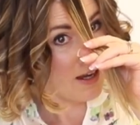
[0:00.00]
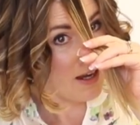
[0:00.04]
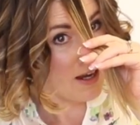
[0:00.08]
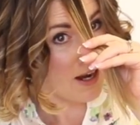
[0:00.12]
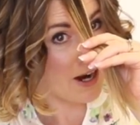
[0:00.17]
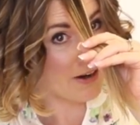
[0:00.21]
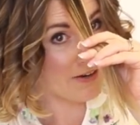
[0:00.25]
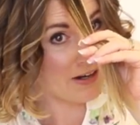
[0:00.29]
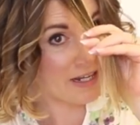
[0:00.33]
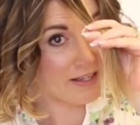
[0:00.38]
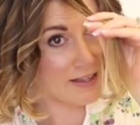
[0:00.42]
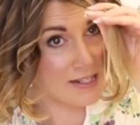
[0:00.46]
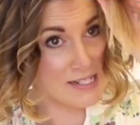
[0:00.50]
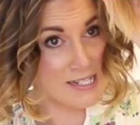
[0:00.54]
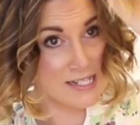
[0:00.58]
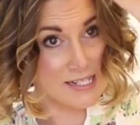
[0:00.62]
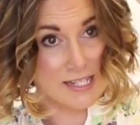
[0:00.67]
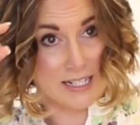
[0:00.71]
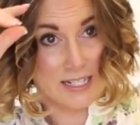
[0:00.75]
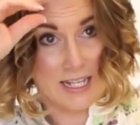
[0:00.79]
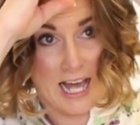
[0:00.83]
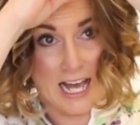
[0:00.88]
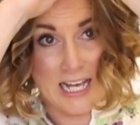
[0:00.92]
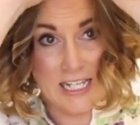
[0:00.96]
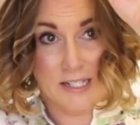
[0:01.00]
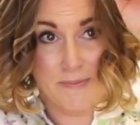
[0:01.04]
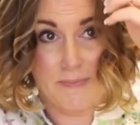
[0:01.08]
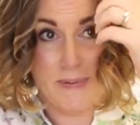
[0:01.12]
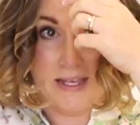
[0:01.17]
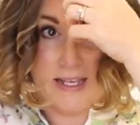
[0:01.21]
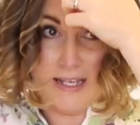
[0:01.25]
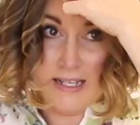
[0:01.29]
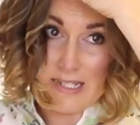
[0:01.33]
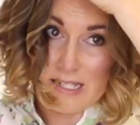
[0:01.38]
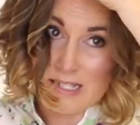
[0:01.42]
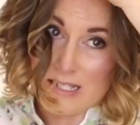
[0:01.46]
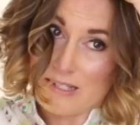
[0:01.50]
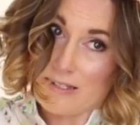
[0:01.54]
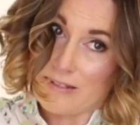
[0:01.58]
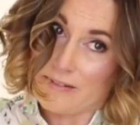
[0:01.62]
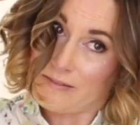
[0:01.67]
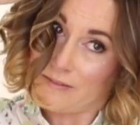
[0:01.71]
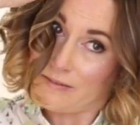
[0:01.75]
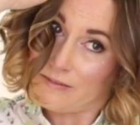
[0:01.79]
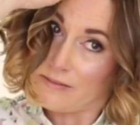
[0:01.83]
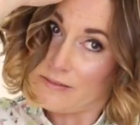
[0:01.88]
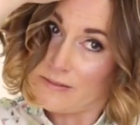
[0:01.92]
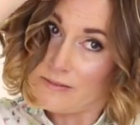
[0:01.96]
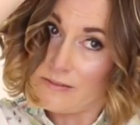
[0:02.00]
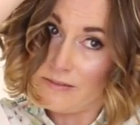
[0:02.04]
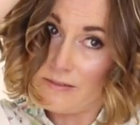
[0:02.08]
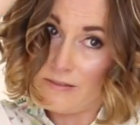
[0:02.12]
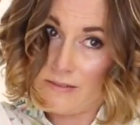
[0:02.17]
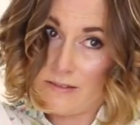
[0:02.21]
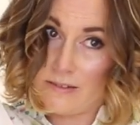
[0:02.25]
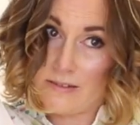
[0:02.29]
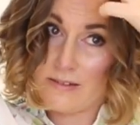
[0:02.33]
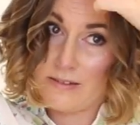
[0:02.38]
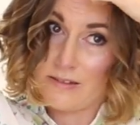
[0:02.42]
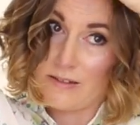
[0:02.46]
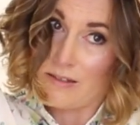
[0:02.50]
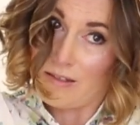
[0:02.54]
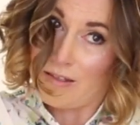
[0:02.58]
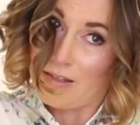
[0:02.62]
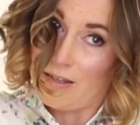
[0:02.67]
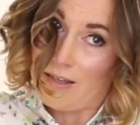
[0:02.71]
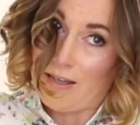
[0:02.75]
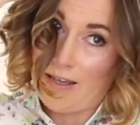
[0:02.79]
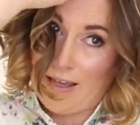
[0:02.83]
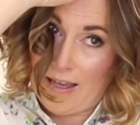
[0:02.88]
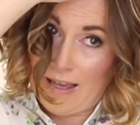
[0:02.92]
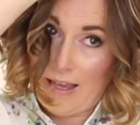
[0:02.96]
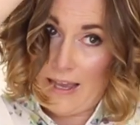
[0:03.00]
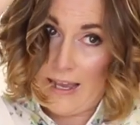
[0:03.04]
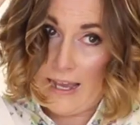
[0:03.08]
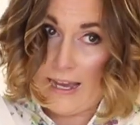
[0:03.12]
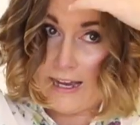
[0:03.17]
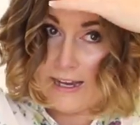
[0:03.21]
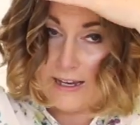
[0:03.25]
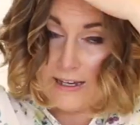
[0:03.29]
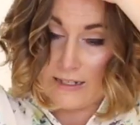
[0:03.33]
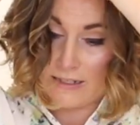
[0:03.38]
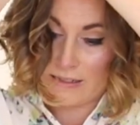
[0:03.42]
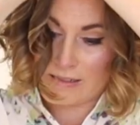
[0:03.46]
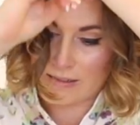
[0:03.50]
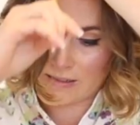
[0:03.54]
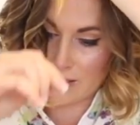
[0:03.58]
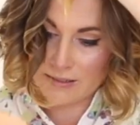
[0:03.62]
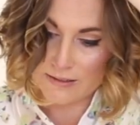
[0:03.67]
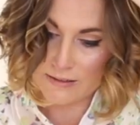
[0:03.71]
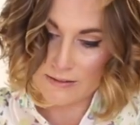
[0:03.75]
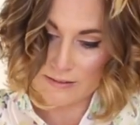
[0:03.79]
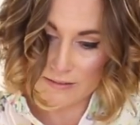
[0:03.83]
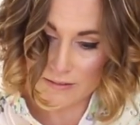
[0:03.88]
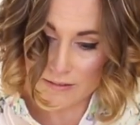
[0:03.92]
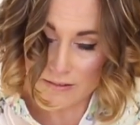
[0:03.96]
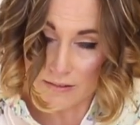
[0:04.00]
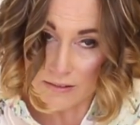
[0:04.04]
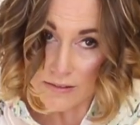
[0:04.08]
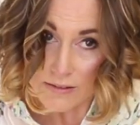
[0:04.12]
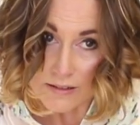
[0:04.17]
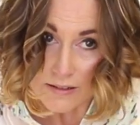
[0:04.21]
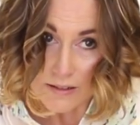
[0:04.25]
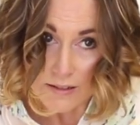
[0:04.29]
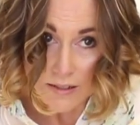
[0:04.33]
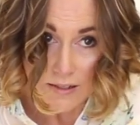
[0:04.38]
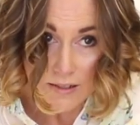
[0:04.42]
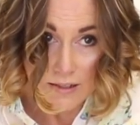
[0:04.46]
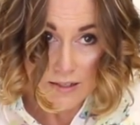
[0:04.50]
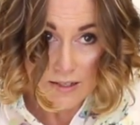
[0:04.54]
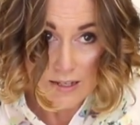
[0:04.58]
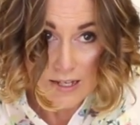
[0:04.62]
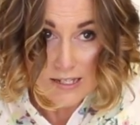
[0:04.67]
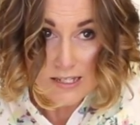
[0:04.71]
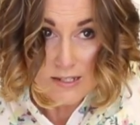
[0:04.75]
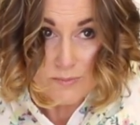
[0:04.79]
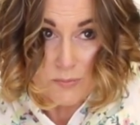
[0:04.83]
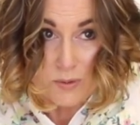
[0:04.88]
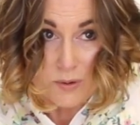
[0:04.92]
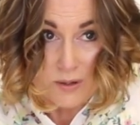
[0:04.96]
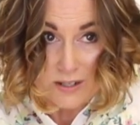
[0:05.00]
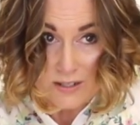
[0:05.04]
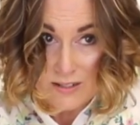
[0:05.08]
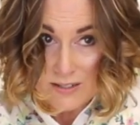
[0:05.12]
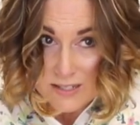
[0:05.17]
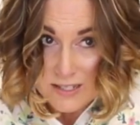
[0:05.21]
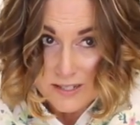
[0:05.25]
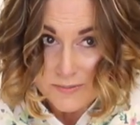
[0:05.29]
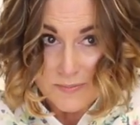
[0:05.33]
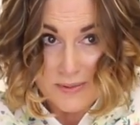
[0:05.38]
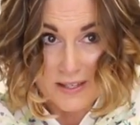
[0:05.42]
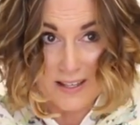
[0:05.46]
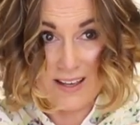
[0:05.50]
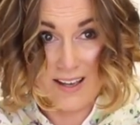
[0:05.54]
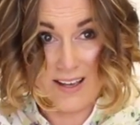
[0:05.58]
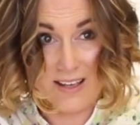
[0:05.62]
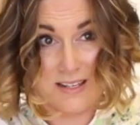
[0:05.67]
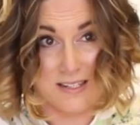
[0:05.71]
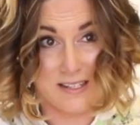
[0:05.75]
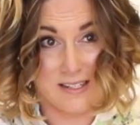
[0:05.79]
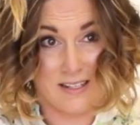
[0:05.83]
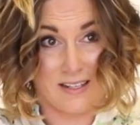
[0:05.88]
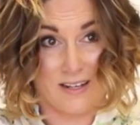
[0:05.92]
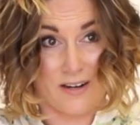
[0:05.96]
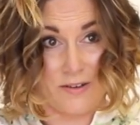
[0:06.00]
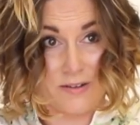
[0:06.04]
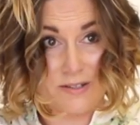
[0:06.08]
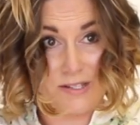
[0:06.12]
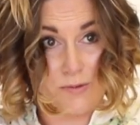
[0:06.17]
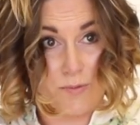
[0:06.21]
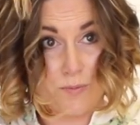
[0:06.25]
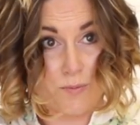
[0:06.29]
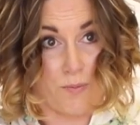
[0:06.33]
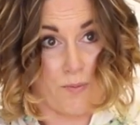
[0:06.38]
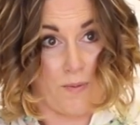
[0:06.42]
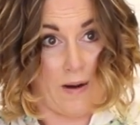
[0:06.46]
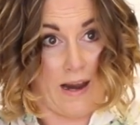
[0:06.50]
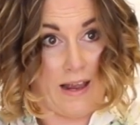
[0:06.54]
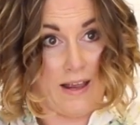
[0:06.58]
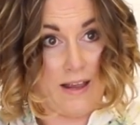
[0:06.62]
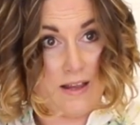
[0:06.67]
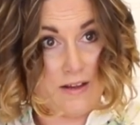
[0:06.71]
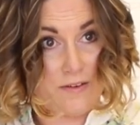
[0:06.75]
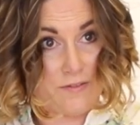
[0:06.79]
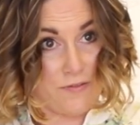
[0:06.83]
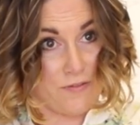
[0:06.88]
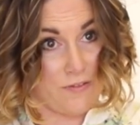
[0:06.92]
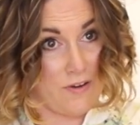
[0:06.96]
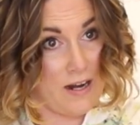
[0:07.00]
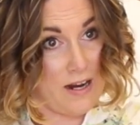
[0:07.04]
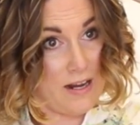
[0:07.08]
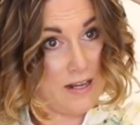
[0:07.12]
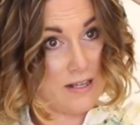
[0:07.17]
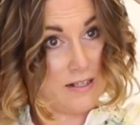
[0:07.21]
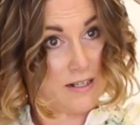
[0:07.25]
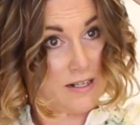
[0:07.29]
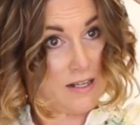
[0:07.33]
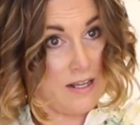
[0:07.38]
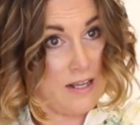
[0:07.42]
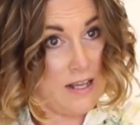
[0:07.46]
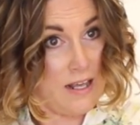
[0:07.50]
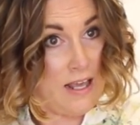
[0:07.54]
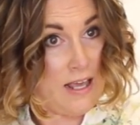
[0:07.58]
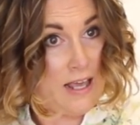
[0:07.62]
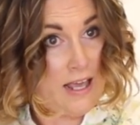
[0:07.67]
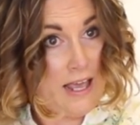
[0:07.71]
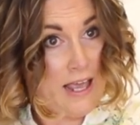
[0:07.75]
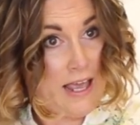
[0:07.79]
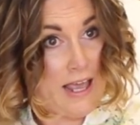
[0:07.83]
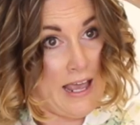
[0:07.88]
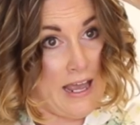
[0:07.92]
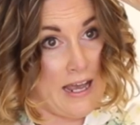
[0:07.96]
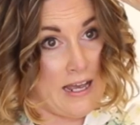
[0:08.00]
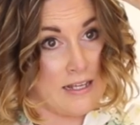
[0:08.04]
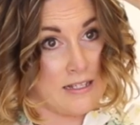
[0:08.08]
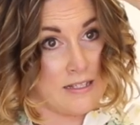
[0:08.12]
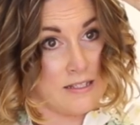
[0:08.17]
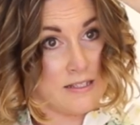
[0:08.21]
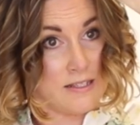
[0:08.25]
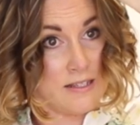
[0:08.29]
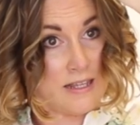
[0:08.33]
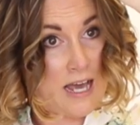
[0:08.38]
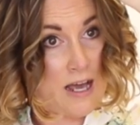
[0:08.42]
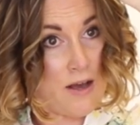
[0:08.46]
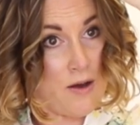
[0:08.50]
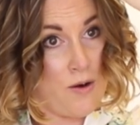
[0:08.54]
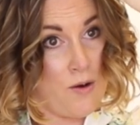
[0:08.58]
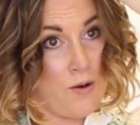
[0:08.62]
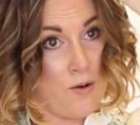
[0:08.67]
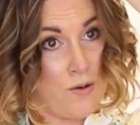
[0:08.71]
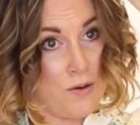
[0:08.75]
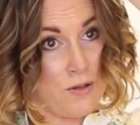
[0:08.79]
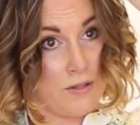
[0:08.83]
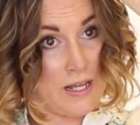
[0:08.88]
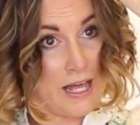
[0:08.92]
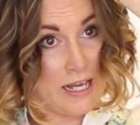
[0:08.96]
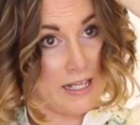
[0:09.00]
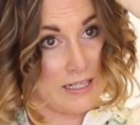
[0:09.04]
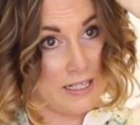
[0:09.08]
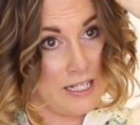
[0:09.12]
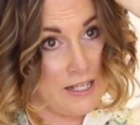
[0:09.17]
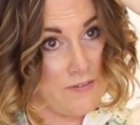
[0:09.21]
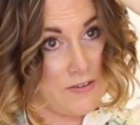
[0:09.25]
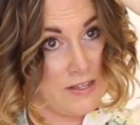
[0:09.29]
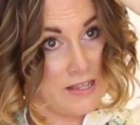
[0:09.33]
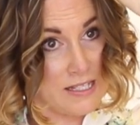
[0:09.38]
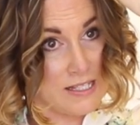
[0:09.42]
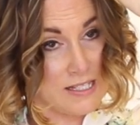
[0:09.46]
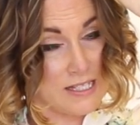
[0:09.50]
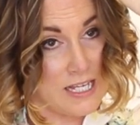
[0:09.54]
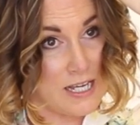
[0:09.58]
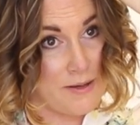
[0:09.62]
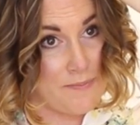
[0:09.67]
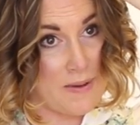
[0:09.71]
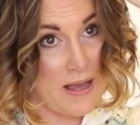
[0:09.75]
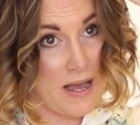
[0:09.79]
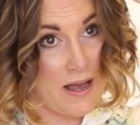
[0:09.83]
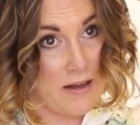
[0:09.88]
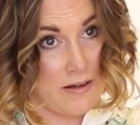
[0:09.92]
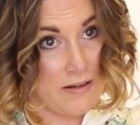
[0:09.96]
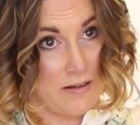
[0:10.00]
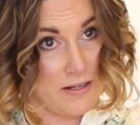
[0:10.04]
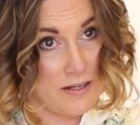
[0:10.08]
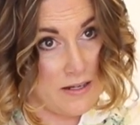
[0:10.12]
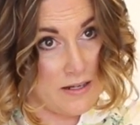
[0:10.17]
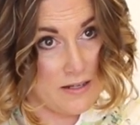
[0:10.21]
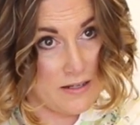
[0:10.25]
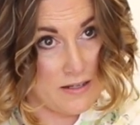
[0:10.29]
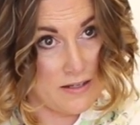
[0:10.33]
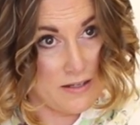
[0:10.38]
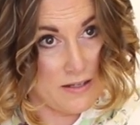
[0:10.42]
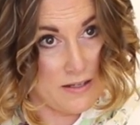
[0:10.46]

All right, this is the last piece, and it's important because, you know, it's right in front, and that whole like leaving the tip out,